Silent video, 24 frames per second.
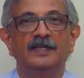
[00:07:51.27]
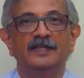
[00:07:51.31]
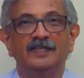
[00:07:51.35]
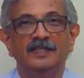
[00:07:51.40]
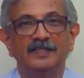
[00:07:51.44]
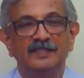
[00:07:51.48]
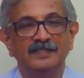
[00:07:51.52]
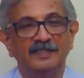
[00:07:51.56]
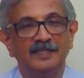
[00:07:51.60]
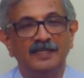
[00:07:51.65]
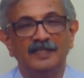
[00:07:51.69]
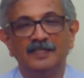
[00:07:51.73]

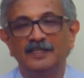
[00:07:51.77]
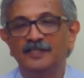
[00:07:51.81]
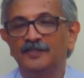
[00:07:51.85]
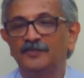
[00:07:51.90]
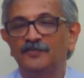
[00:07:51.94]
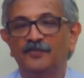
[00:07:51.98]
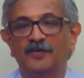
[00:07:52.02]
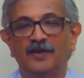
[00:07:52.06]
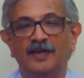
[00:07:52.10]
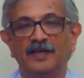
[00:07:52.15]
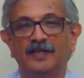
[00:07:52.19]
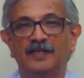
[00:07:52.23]

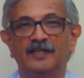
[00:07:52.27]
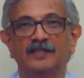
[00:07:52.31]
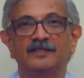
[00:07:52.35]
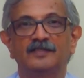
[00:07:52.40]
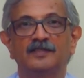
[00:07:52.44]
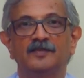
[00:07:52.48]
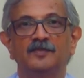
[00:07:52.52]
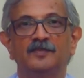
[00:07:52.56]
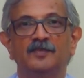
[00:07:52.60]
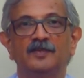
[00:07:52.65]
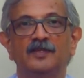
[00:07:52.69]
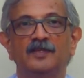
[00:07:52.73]
Dissatisfied
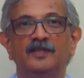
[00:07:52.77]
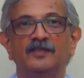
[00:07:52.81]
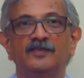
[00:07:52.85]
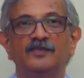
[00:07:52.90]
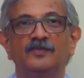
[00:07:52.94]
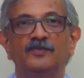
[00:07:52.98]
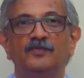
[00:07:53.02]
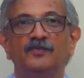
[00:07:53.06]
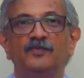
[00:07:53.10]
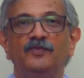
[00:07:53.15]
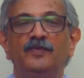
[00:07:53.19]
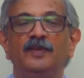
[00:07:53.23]

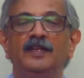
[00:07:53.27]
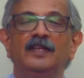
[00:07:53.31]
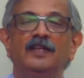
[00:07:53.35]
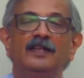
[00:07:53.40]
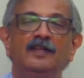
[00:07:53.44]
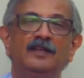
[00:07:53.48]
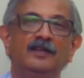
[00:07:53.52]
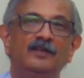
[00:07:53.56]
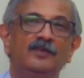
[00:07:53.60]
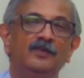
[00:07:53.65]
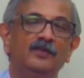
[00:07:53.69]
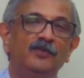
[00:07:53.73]
customers
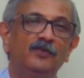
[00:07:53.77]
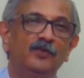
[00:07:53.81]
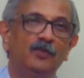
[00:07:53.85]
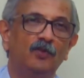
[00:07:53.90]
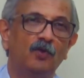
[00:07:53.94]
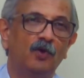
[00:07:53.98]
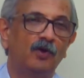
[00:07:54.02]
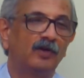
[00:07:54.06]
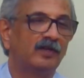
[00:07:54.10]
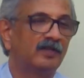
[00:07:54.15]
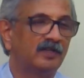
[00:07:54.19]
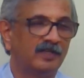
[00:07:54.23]
will
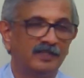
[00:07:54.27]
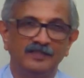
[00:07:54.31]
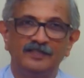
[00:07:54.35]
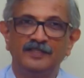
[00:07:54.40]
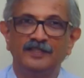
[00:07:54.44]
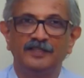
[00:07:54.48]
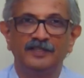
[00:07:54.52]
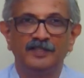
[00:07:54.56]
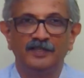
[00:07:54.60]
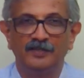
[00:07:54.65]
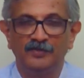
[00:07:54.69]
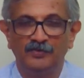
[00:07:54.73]
not
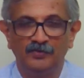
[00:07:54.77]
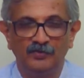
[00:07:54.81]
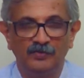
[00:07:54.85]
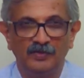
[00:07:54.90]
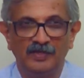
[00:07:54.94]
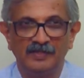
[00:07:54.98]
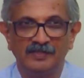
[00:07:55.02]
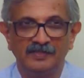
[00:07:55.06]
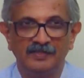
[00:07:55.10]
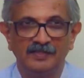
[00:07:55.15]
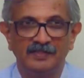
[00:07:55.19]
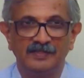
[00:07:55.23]
consider you,
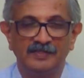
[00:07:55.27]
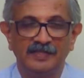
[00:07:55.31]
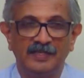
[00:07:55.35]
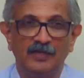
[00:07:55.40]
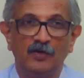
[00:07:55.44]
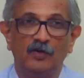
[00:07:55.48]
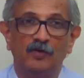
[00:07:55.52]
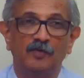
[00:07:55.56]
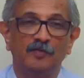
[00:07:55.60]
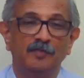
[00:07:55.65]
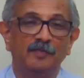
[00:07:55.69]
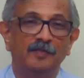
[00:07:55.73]
as they say,
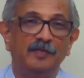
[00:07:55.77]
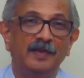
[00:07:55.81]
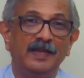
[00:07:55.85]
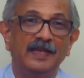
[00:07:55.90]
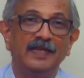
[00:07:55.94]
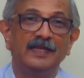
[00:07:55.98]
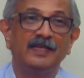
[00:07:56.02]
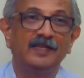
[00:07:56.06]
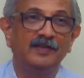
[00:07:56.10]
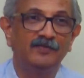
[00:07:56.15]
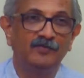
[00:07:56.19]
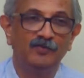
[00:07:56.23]
or
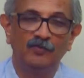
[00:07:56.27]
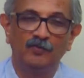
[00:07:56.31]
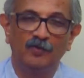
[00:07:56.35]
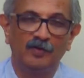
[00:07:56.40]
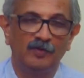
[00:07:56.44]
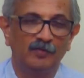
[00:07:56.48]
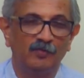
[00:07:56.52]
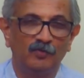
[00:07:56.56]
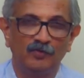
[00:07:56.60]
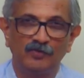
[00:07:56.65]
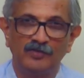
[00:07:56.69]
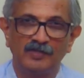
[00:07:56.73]
may give you
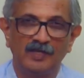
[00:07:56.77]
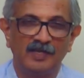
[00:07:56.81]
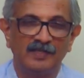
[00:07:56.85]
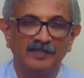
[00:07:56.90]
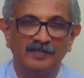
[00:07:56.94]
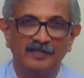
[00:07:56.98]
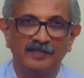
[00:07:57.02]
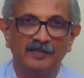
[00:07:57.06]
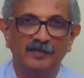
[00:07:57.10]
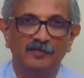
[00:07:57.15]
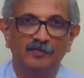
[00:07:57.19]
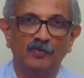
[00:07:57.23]
one more
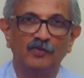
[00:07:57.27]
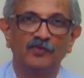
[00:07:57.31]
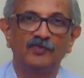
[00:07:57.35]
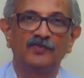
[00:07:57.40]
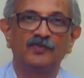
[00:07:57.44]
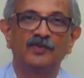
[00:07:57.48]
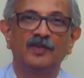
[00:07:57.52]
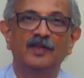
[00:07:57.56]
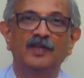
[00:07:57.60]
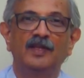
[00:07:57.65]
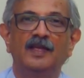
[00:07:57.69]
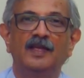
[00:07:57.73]
chance at the
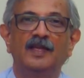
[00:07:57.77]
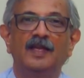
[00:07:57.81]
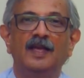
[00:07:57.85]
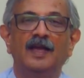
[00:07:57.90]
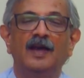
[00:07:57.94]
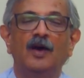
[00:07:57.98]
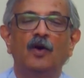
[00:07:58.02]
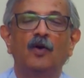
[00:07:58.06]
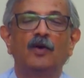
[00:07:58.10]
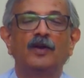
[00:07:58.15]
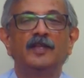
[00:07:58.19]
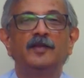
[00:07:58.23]
most,
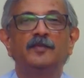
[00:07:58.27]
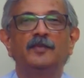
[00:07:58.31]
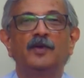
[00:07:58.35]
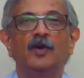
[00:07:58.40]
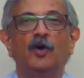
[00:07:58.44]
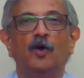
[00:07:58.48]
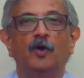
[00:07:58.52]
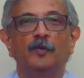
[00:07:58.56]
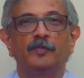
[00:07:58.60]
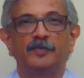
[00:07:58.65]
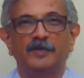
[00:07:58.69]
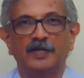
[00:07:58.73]
or he may
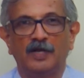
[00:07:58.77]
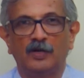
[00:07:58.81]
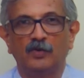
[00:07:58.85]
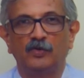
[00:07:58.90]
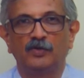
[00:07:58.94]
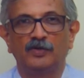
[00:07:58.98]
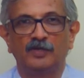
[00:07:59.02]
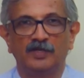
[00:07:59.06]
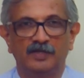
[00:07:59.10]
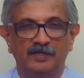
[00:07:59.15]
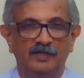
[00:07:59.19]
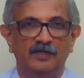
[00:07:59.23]
opt
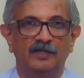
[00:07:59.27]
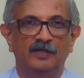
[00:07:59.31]
out.